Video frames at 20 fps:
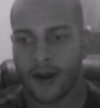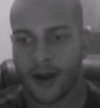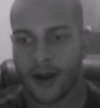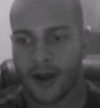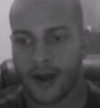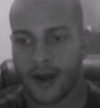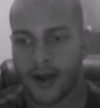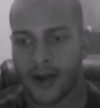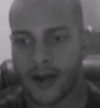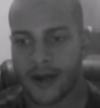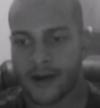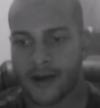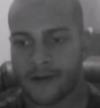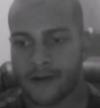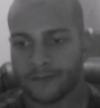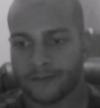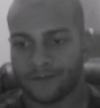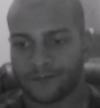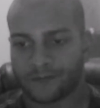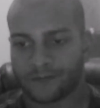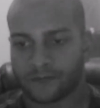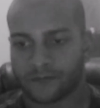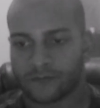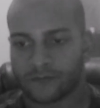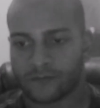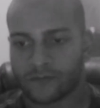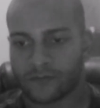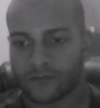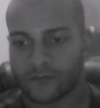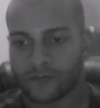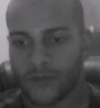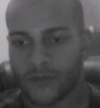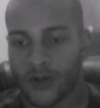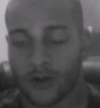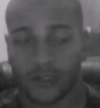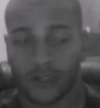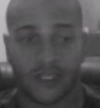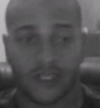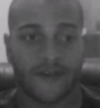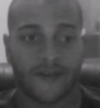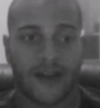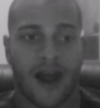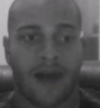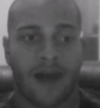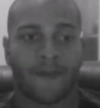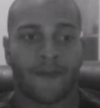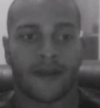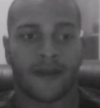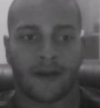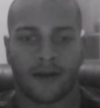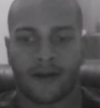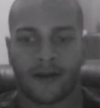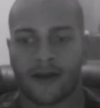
or leave a comment